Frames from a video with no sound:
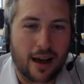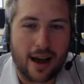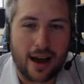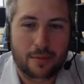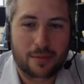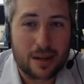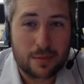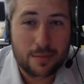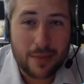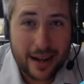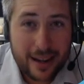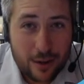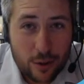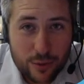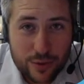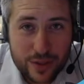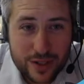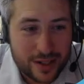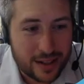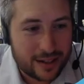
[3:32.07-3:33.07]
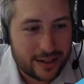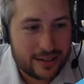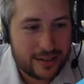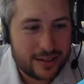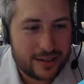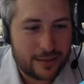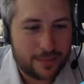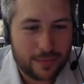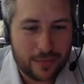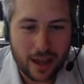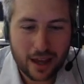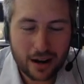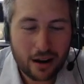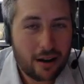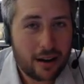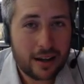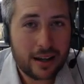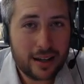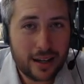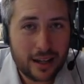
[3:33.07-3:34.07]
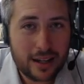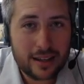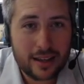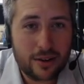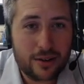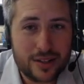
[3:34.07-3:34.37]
In medical physics, there